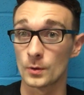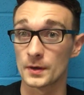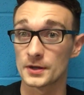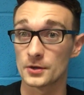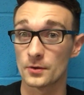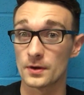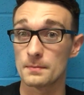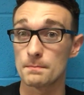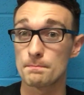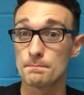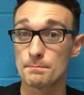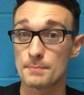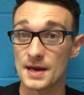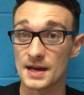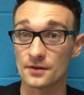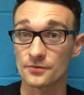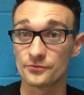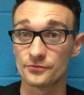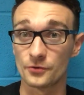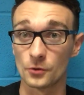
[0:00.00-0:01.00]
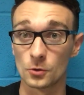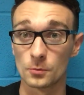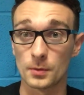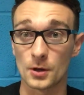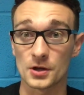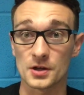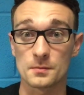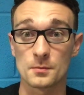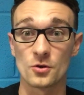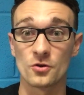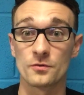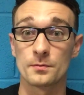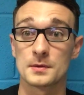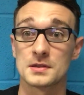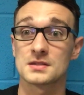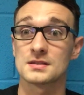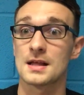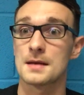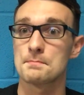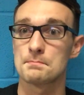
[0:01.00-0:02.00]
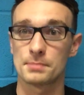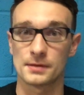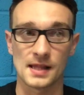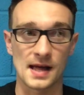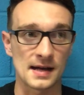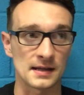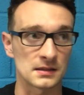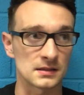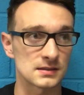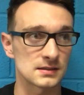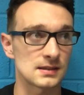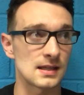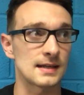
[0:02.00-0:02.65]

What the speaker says: we're doing big full body movements like planks,